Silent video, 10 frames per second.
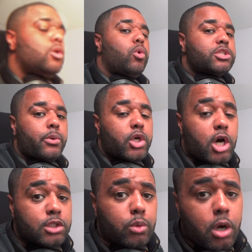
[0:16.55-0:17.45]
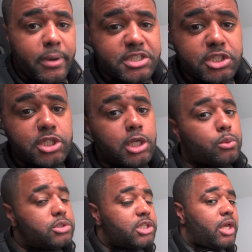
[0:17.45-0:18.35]
What's going on, guys? Welcome back to the
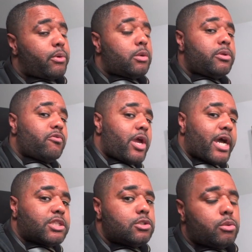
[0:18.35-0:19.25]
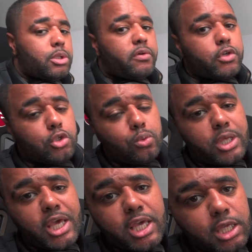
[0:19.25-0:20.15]
channel. Today we're going to be reacting to another
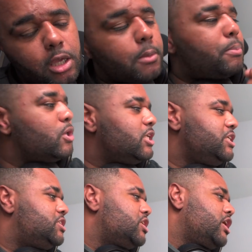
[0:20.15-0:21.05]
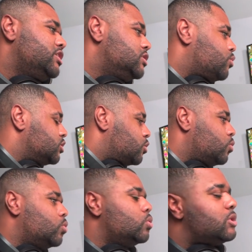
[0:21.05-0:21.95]
UK police chase. This one's
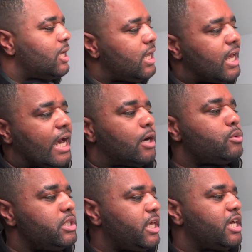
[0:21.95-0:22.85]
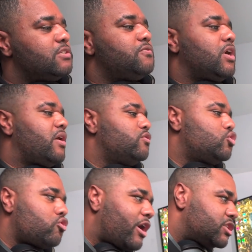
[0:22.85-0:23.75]
called Audi S5
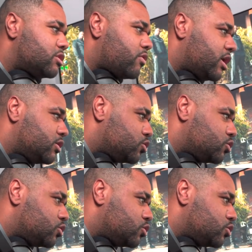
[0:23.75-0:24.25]
Trashed Around the